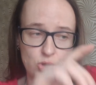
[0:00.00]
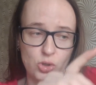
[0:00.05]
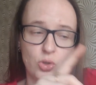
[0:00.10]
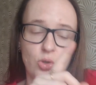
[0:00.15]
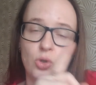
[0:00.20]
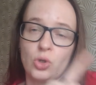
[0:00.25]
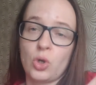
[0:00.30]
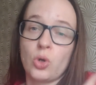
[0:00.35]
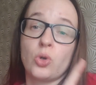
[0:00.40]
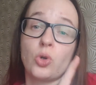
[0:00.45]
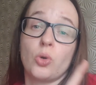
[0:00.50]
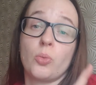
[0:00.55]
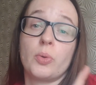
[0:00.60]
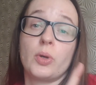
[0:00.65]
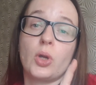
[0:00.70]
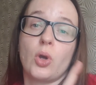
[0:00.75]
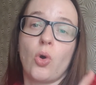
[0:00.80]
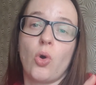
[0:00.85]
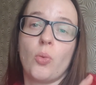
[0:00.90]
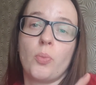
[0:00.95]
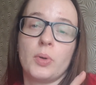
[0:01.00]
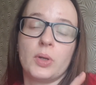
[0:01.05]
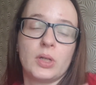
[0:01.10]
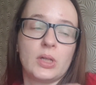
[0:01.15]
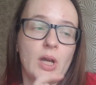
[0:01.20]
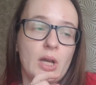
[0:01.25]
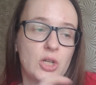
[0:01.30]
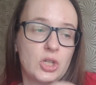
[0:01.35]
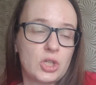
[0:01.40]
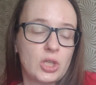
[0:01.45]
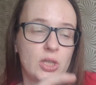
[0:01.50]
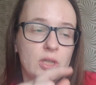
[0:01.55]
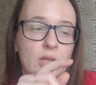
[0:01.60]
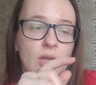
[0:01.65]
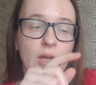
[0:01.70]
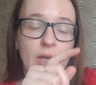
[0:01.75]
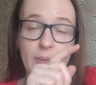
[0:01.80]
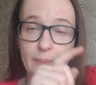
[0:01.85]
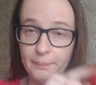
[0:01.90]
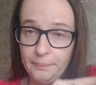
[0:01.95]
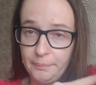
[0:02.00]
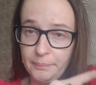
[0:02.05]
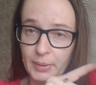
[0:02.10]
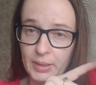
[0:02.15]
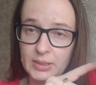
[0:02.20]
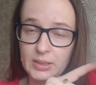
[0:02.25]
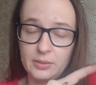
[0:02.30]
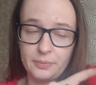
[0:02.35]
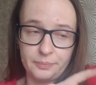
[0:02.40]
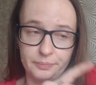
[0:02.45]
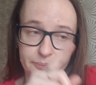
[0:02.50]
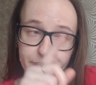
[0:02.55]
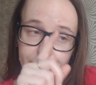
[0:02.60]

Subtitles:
so you know nobody opened, touched it. But